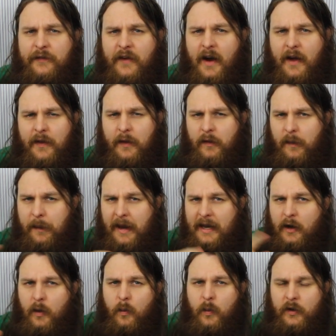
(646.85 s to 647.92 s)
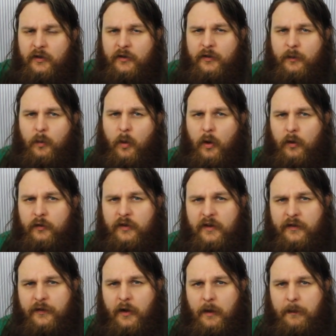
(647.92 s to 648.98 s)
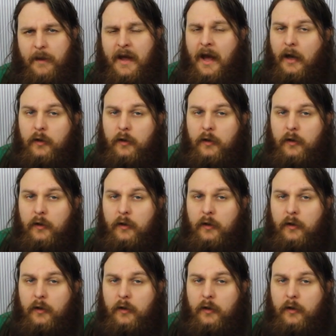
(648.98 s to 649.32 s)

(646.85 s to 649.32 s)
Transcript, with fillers: fathers depending on which world she's from?